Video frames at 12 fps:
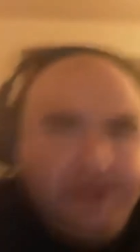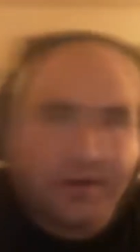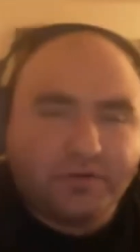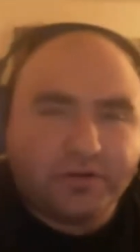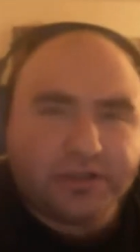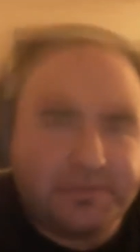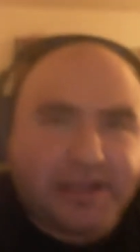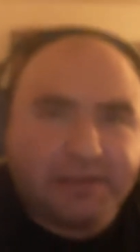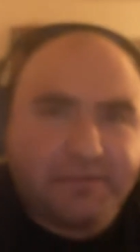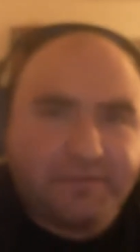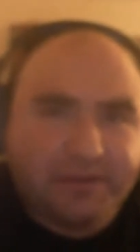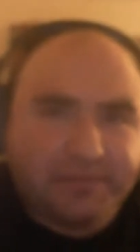And, of course, it
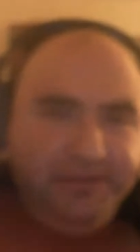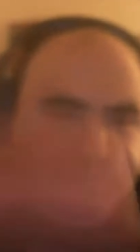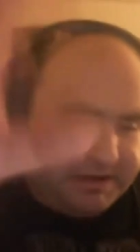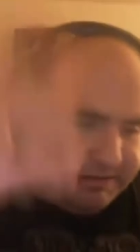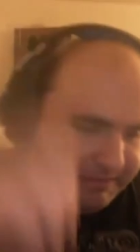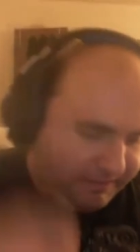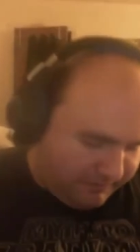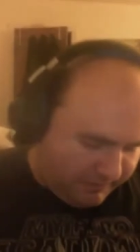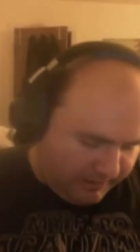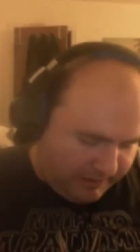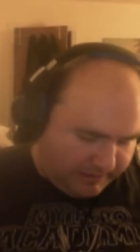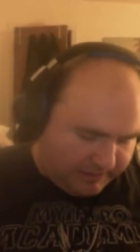became a famous meme
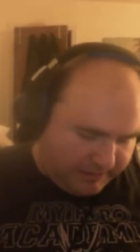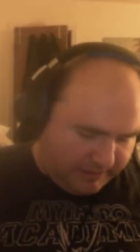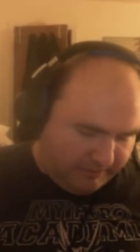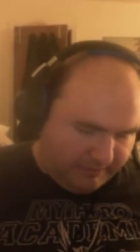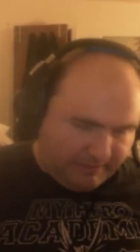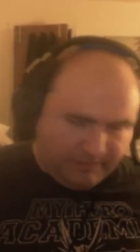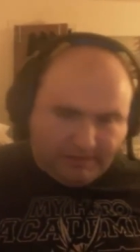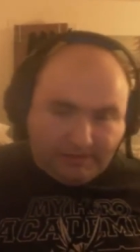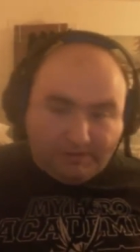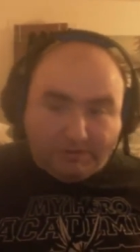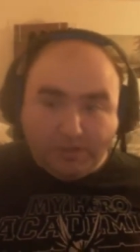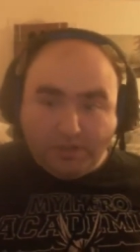after that, so we already
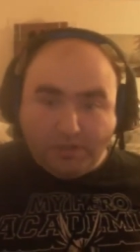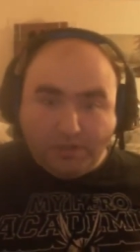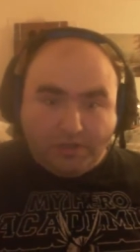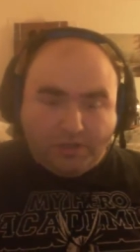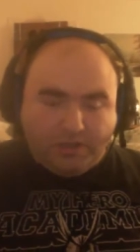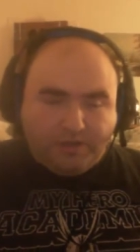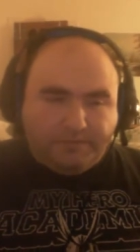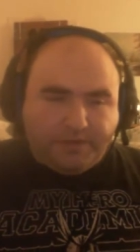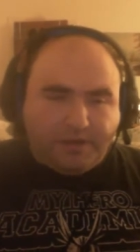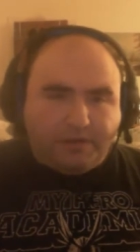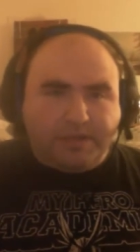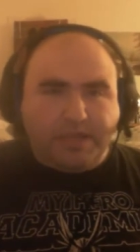know.
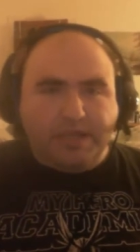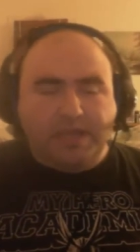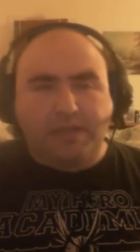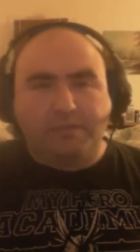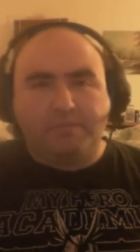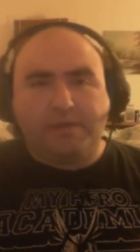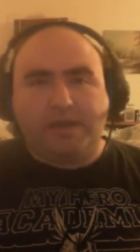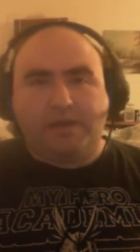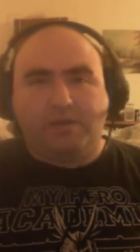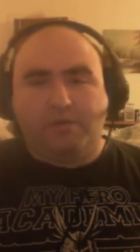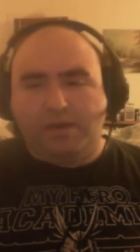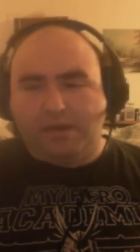Okay,
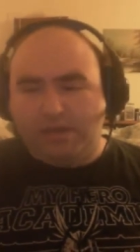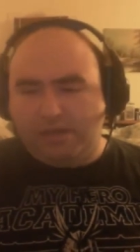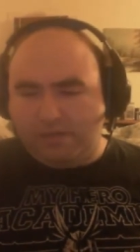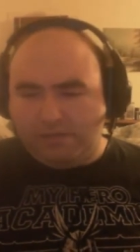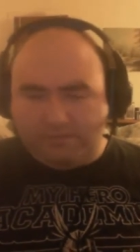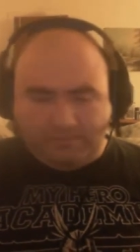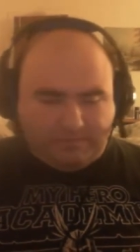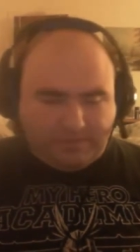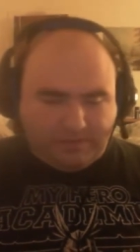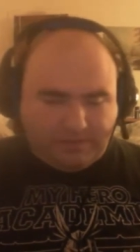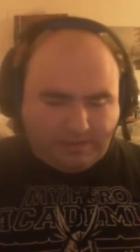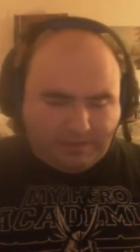well,
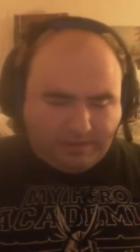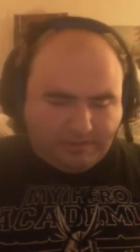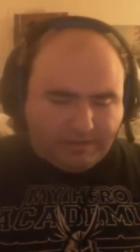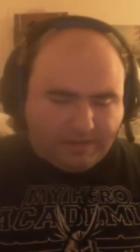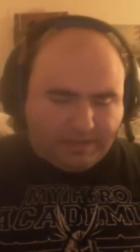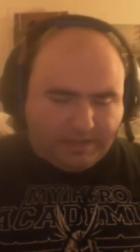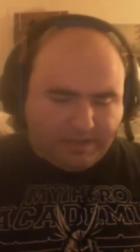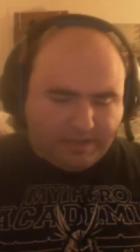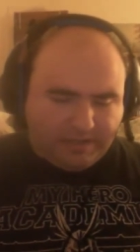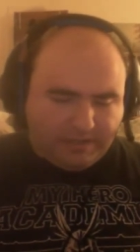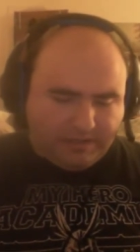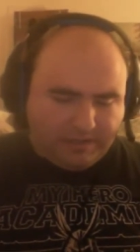alrighty
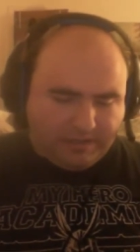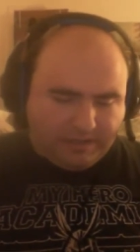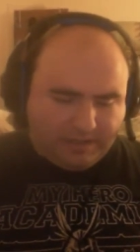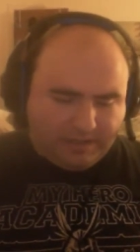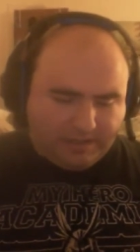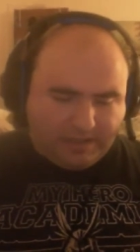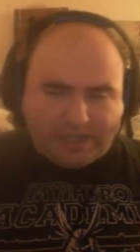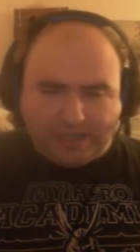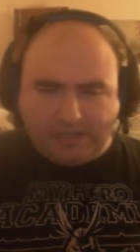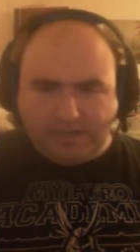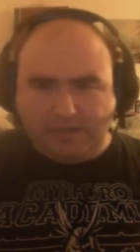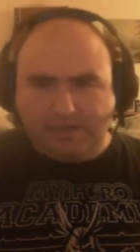then.
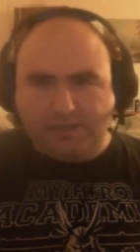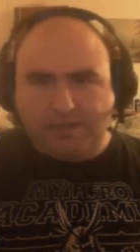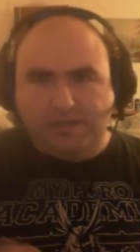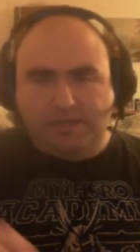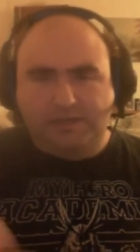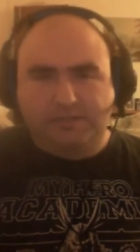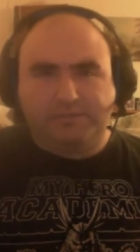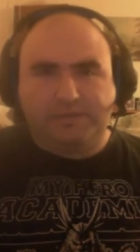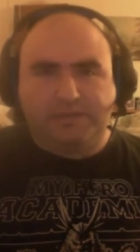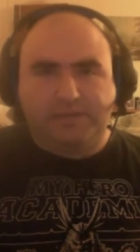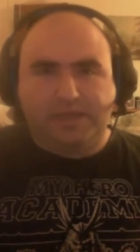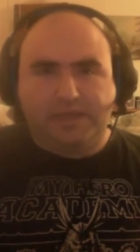Again, did not
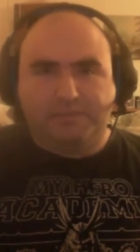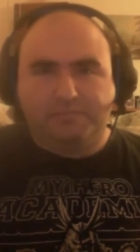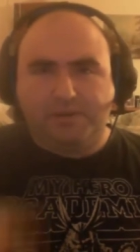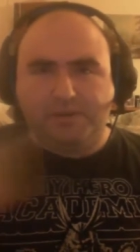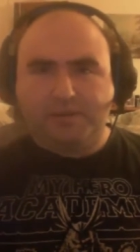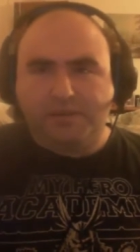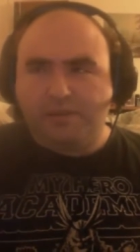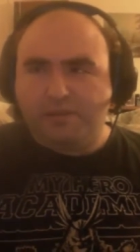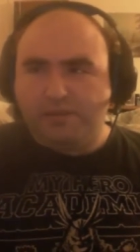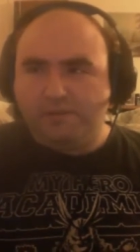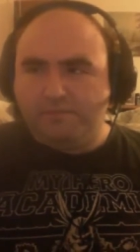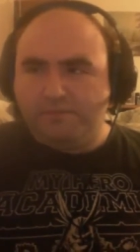expect that, but
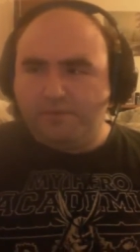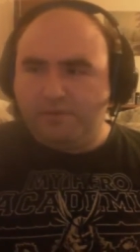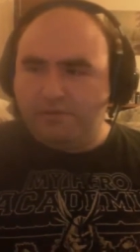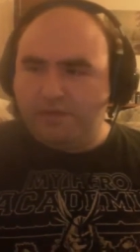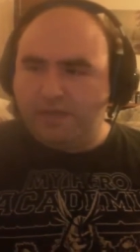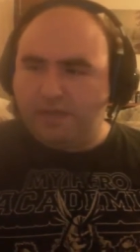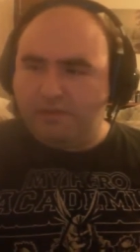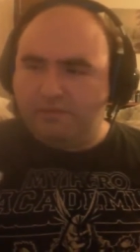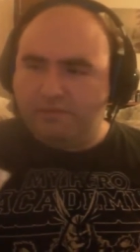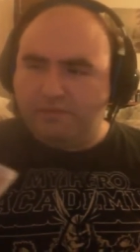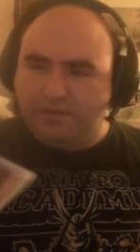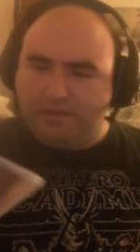okay.
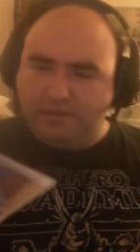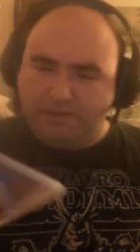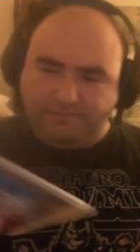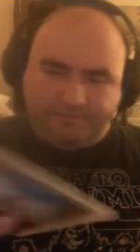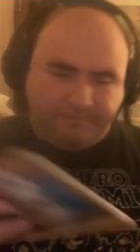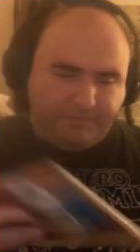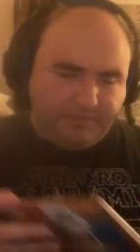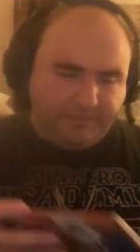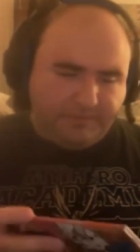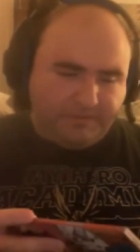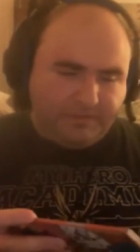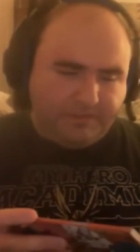
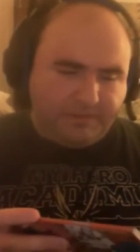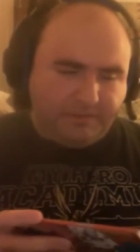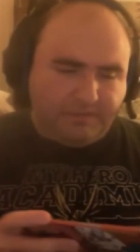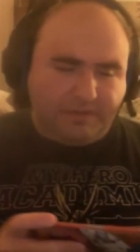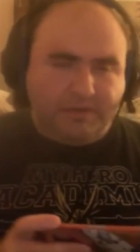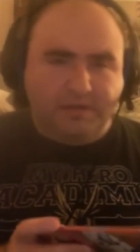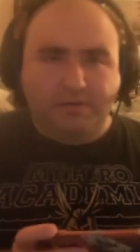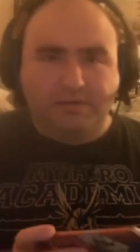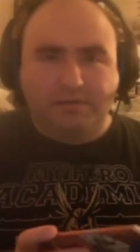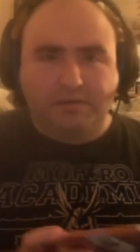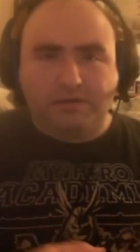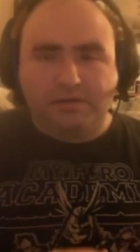Here we are.